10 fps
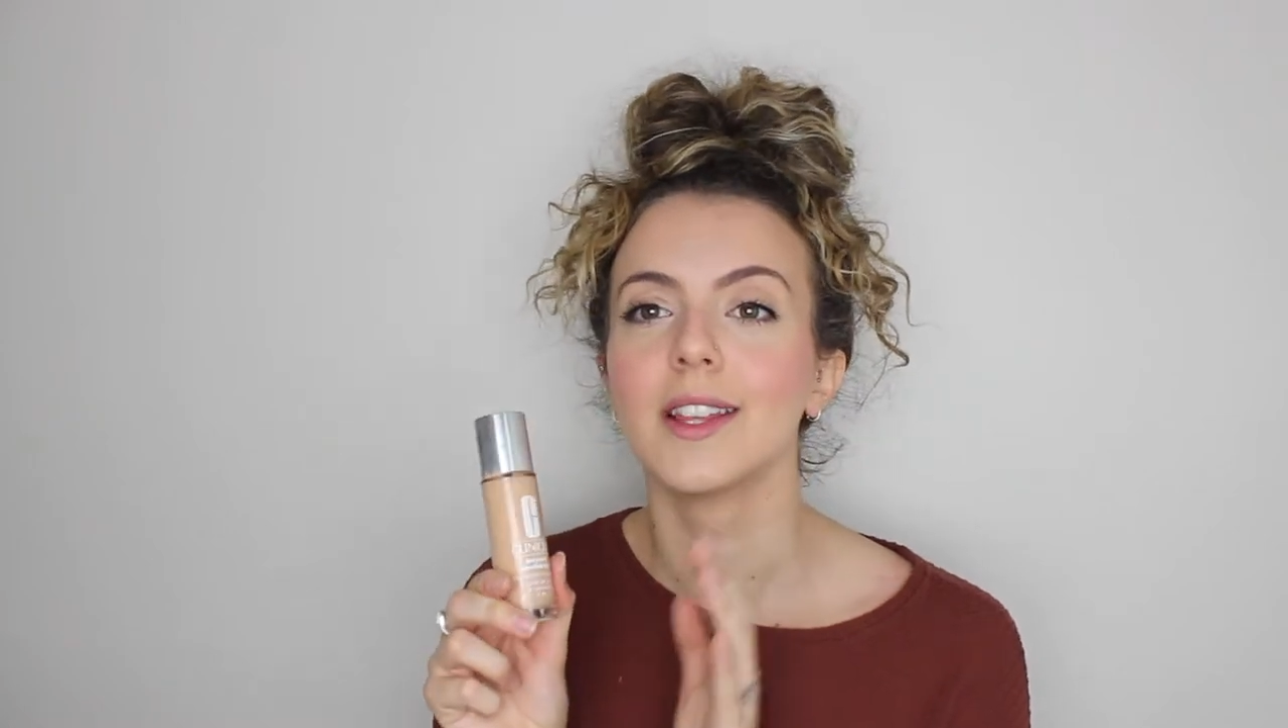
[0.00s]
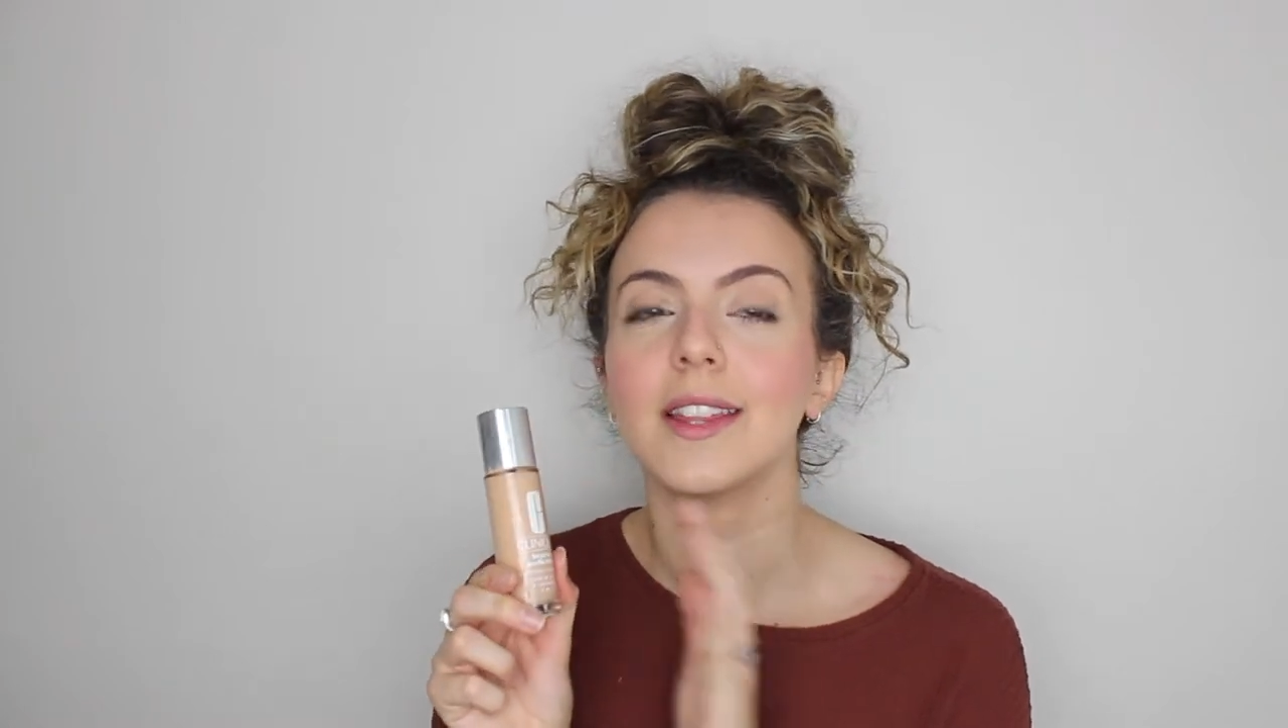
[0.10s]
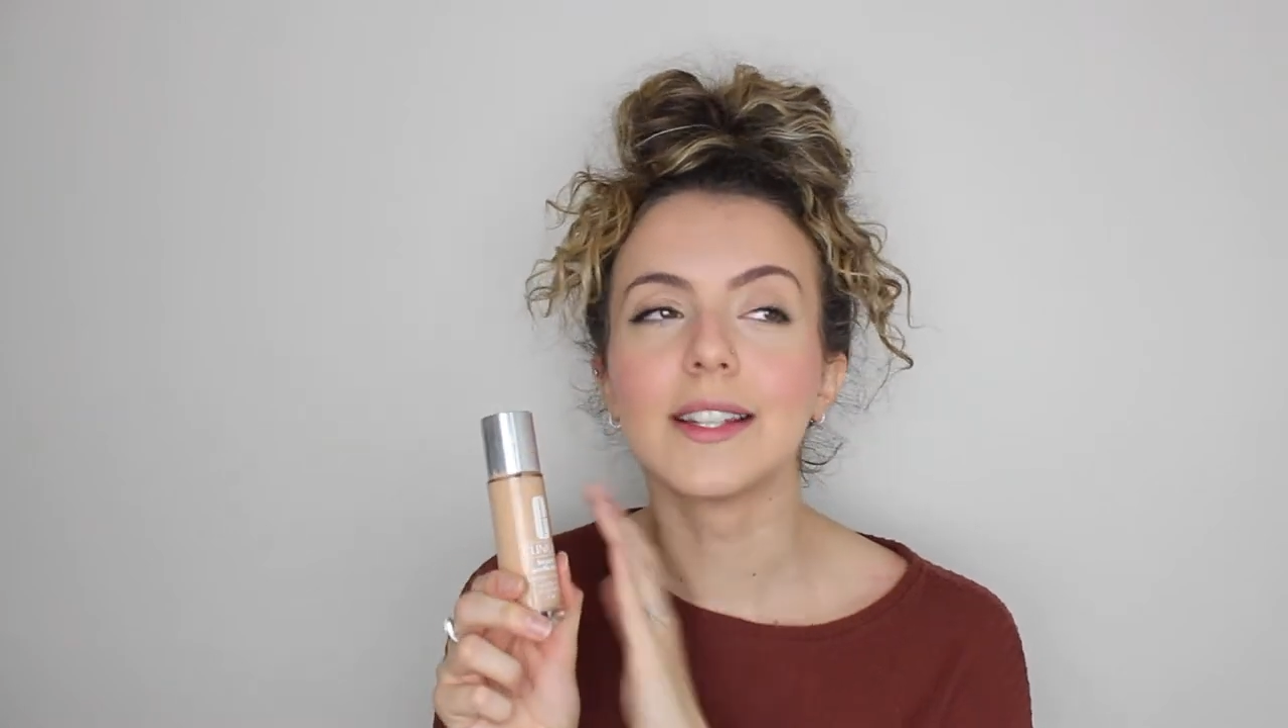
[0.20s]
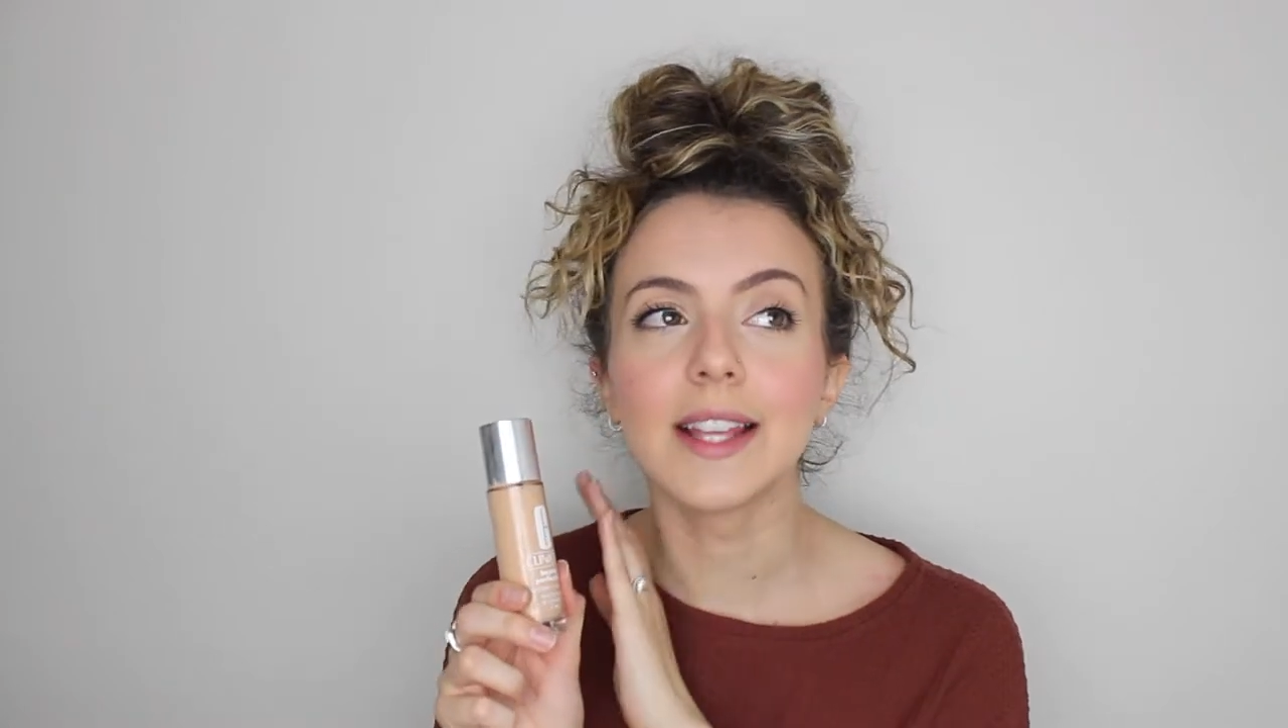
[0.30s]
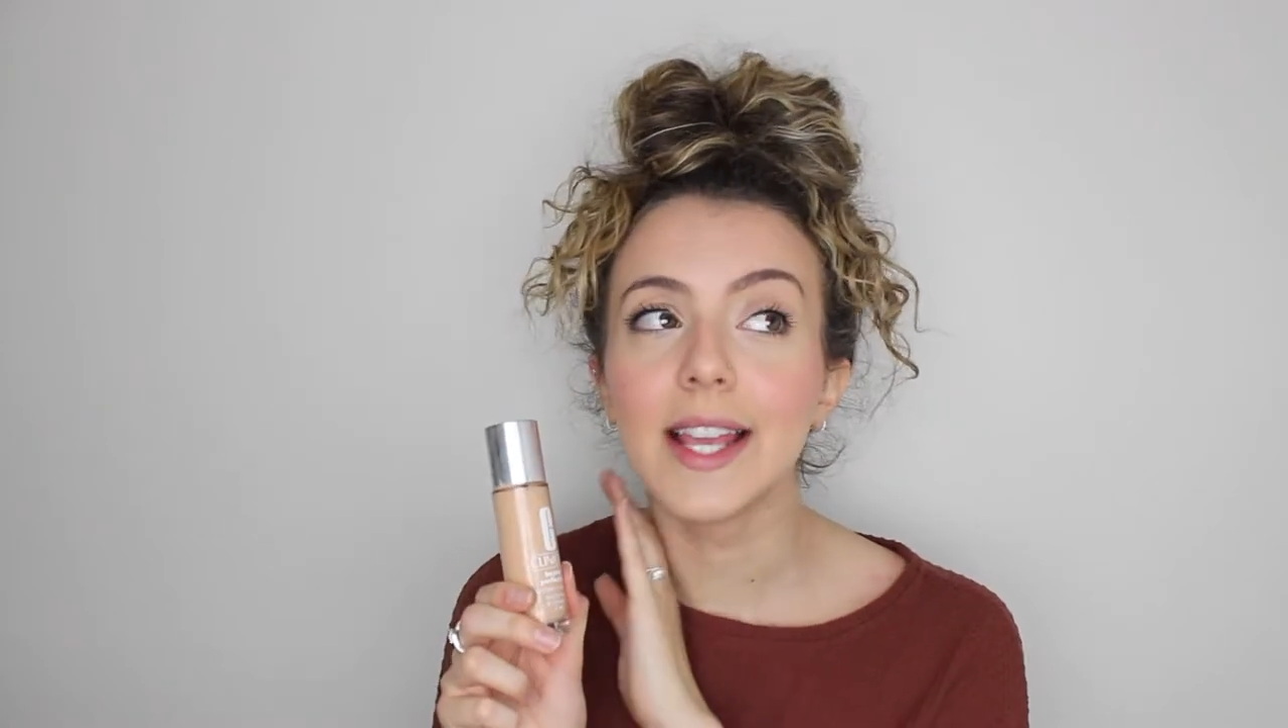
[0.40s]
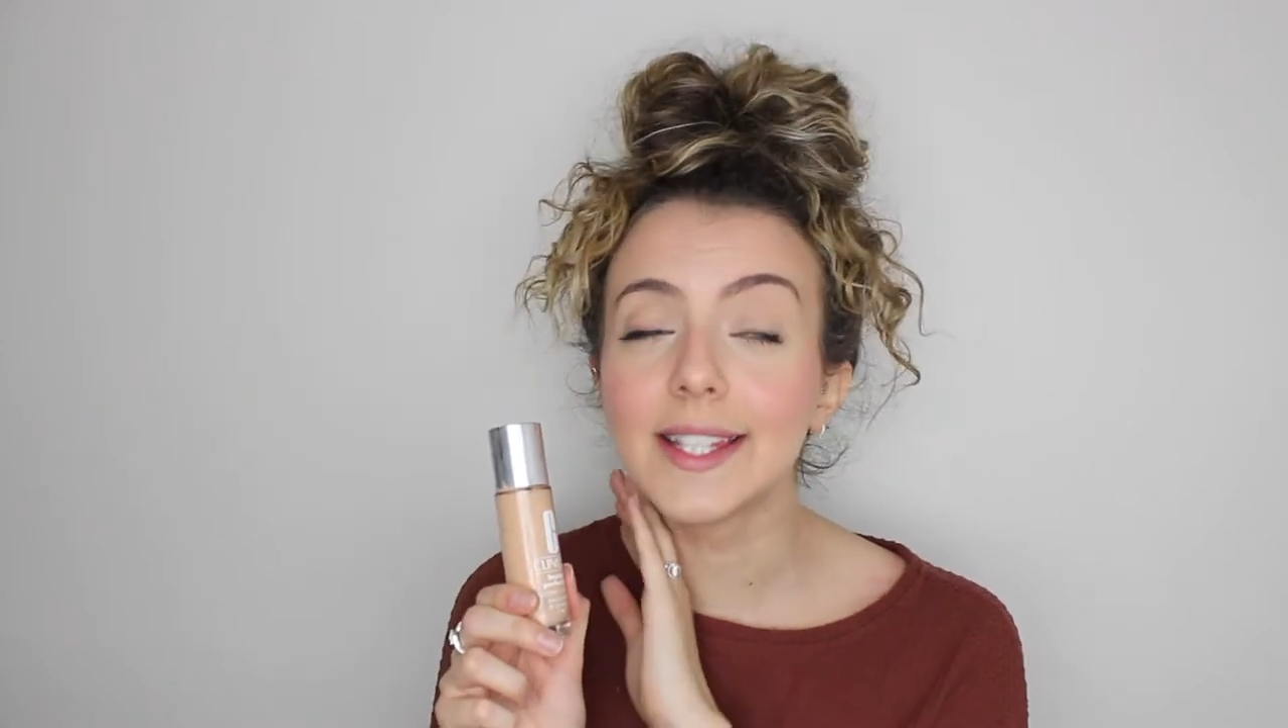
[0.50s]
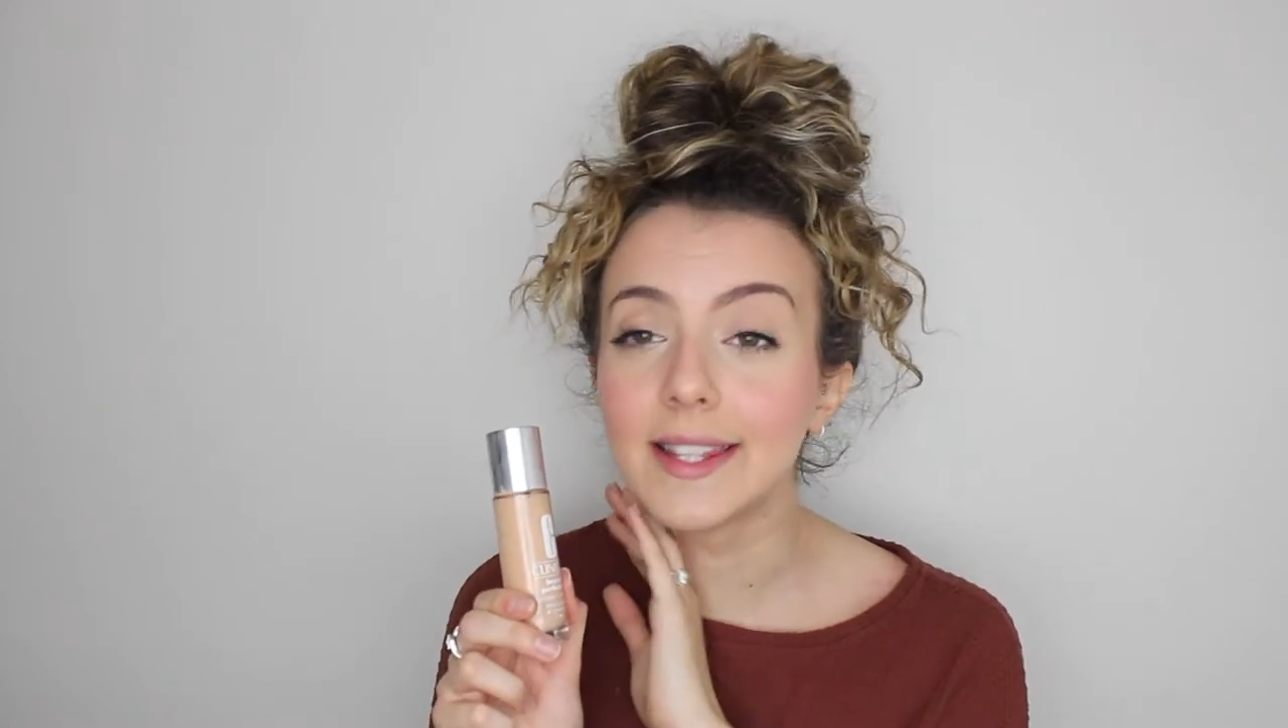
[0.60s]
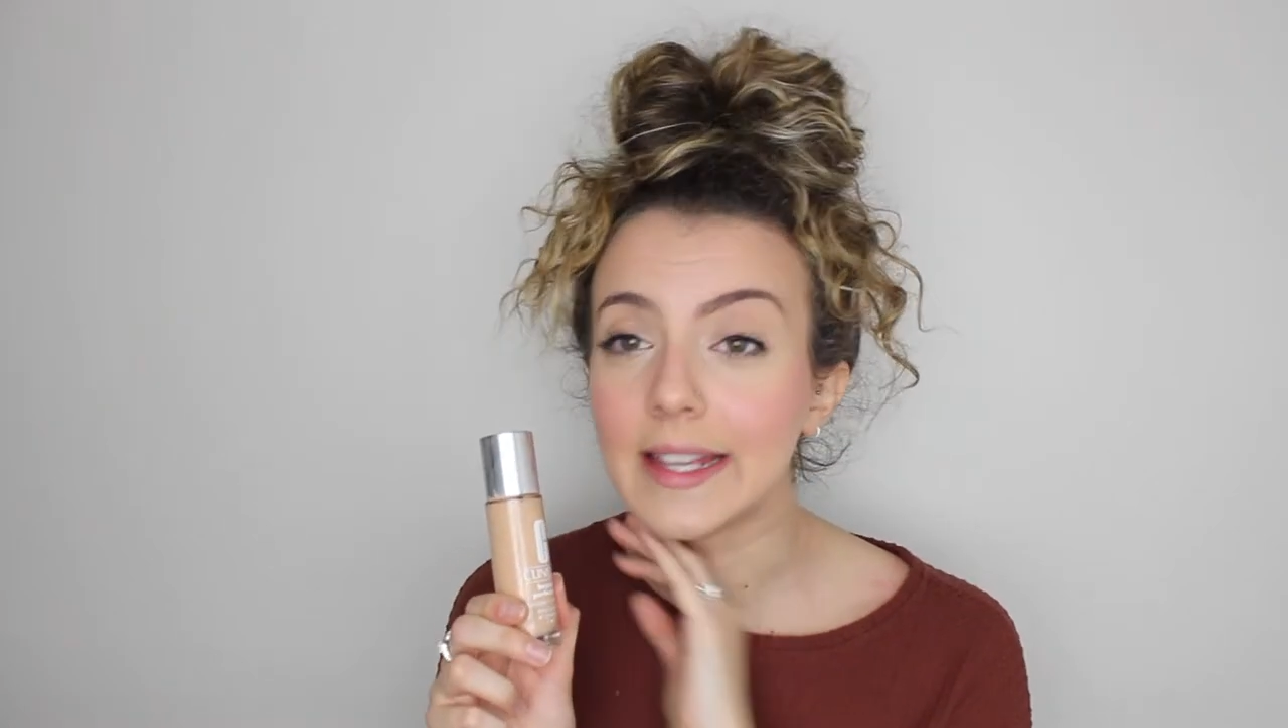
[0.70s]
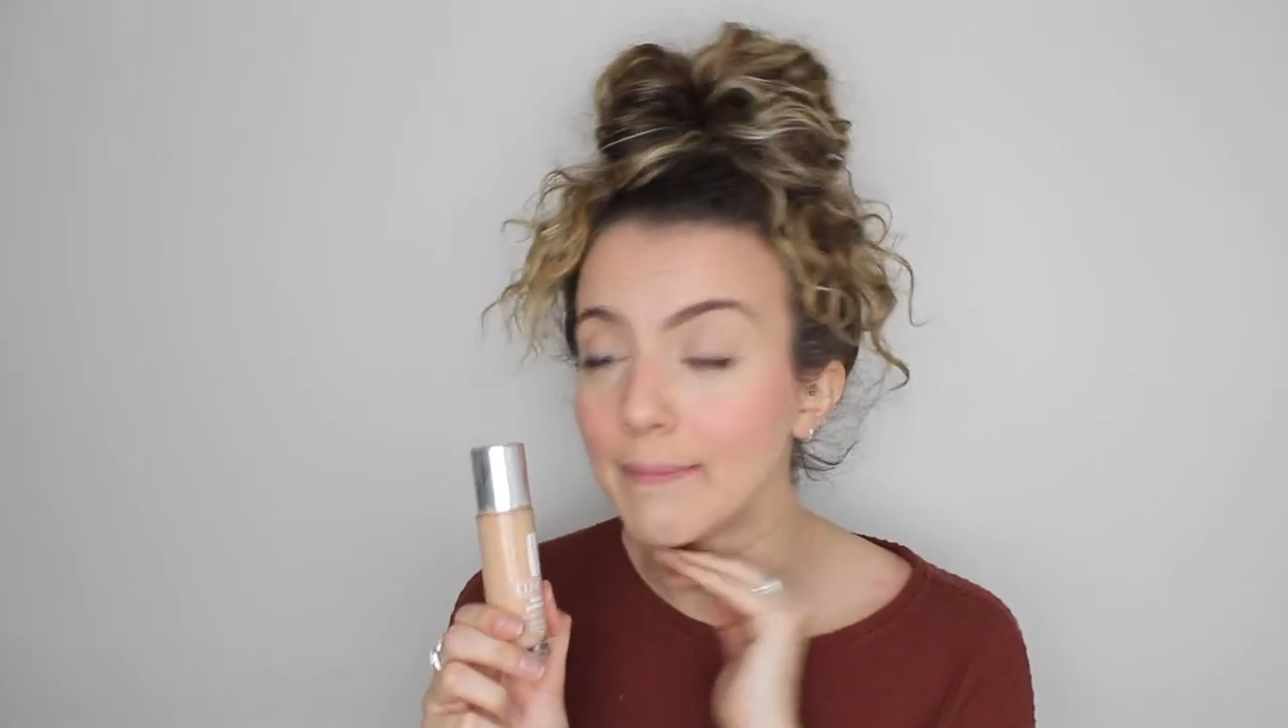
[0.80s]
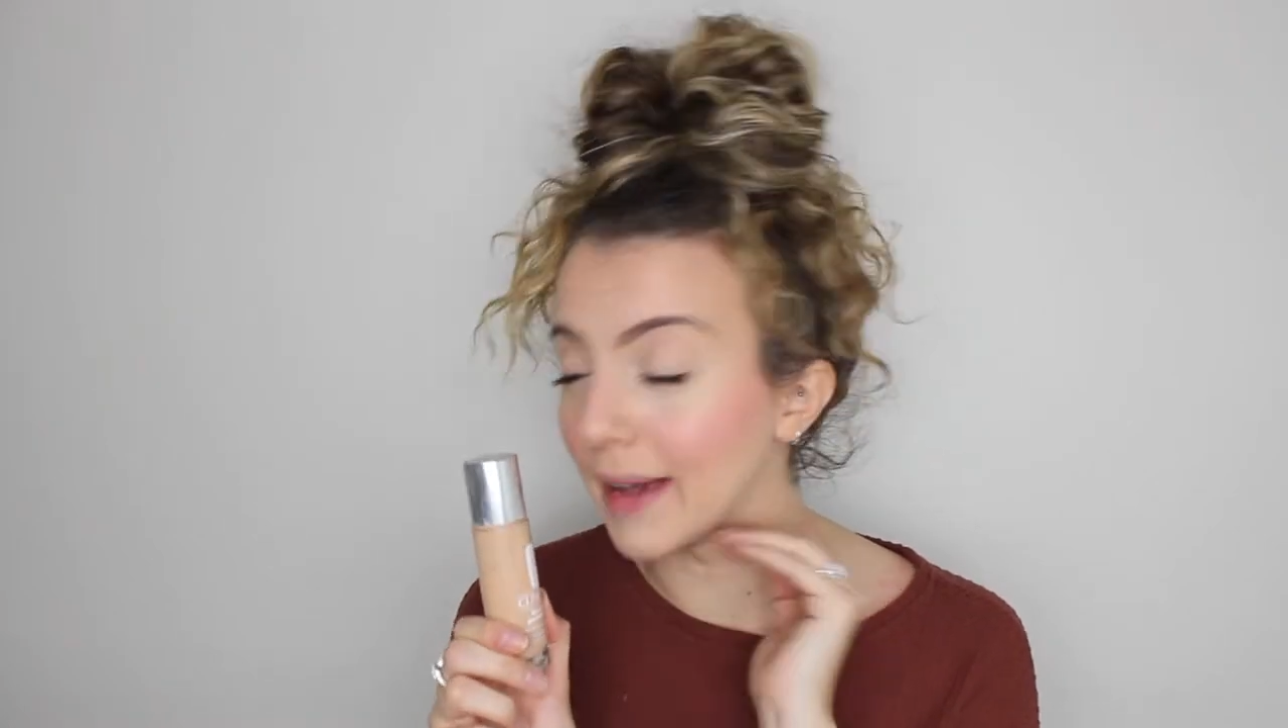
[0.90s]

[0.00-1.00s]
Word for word: this is the